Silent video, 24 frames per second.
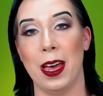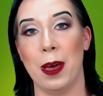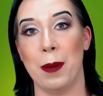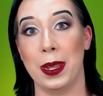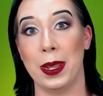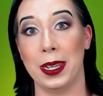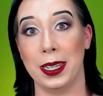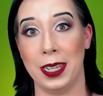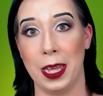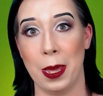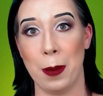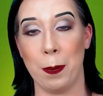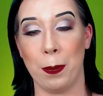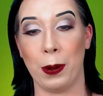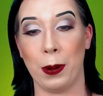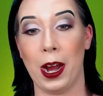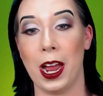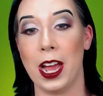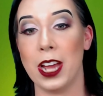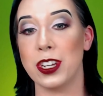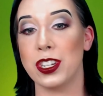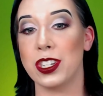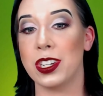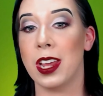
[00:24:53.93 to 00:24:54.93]
lip
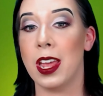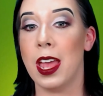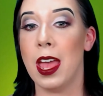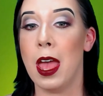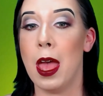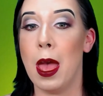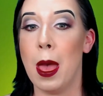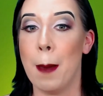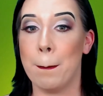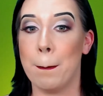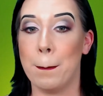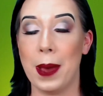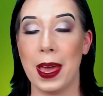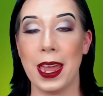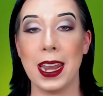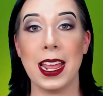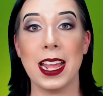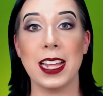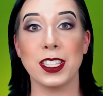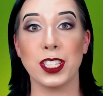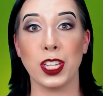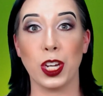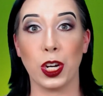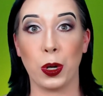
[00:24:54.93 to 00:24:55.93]
brush.
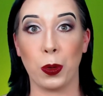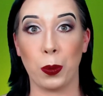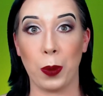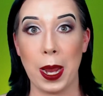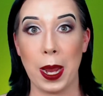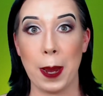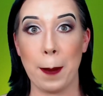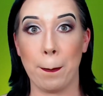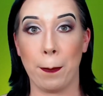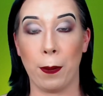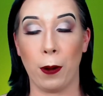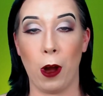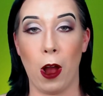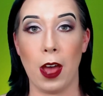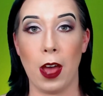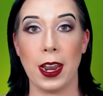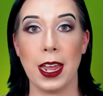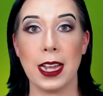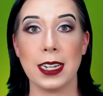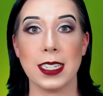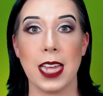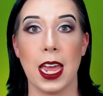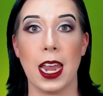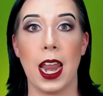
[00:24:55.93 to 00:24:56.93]
But it's a great
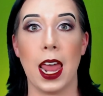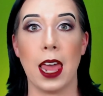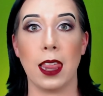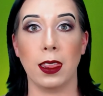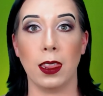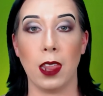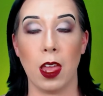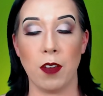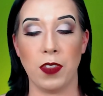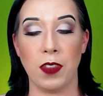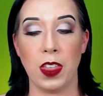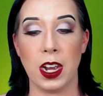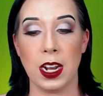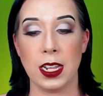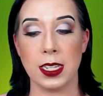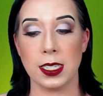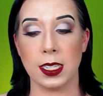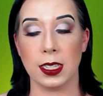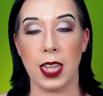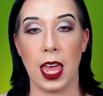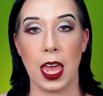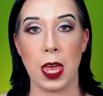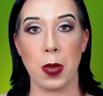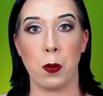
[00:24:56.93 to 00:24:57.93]
product, and I love that
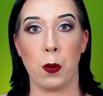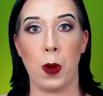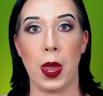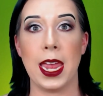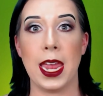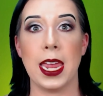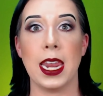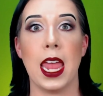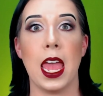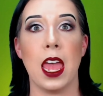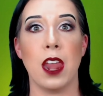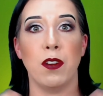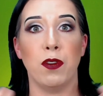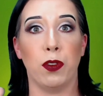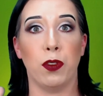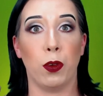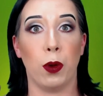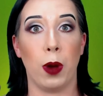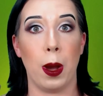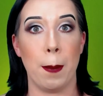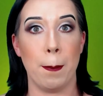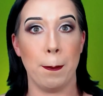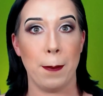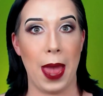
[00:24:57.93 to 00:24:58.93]
it's lightweight, and
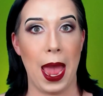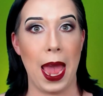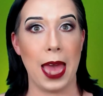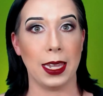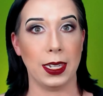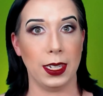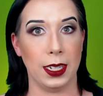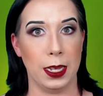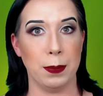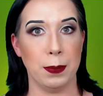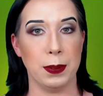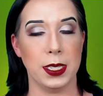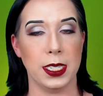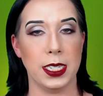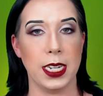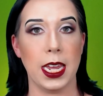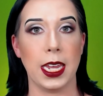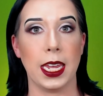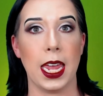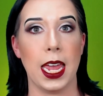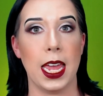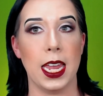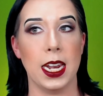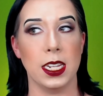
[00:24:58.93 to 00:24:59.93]
for a matte
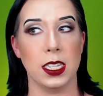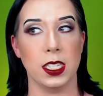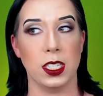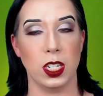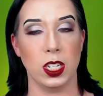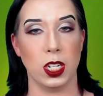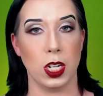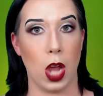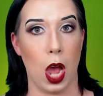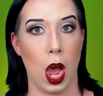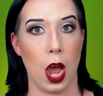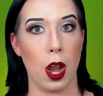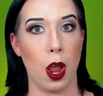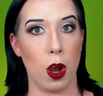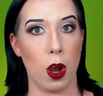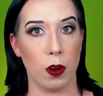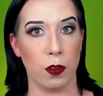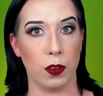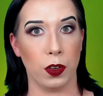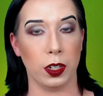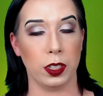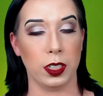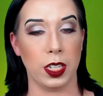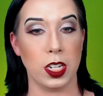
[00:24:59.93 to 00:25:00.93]
lipstick, it is not
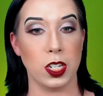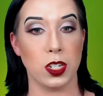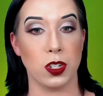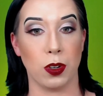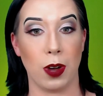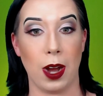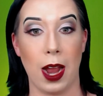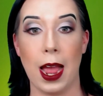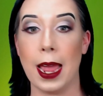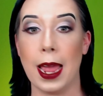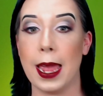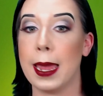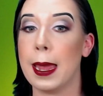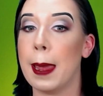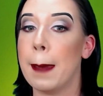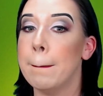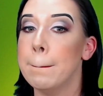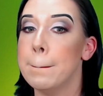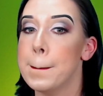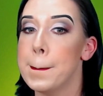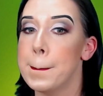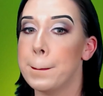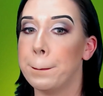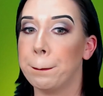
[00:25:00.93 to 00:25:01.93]
overly
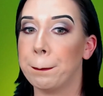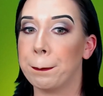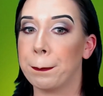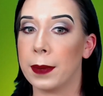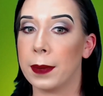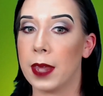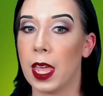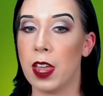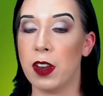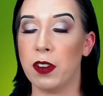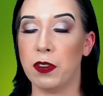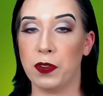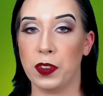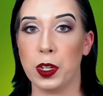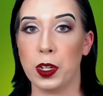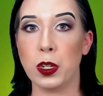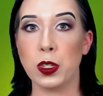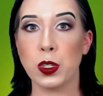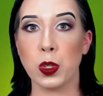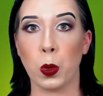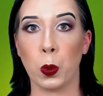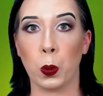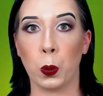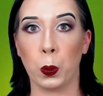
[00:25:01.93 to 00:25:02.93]
drying. It
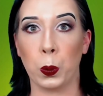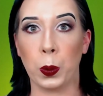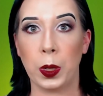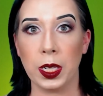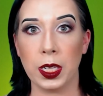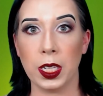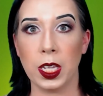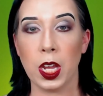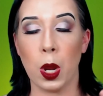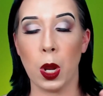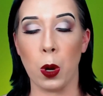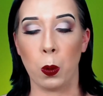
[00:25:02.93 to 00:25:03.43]
feels really,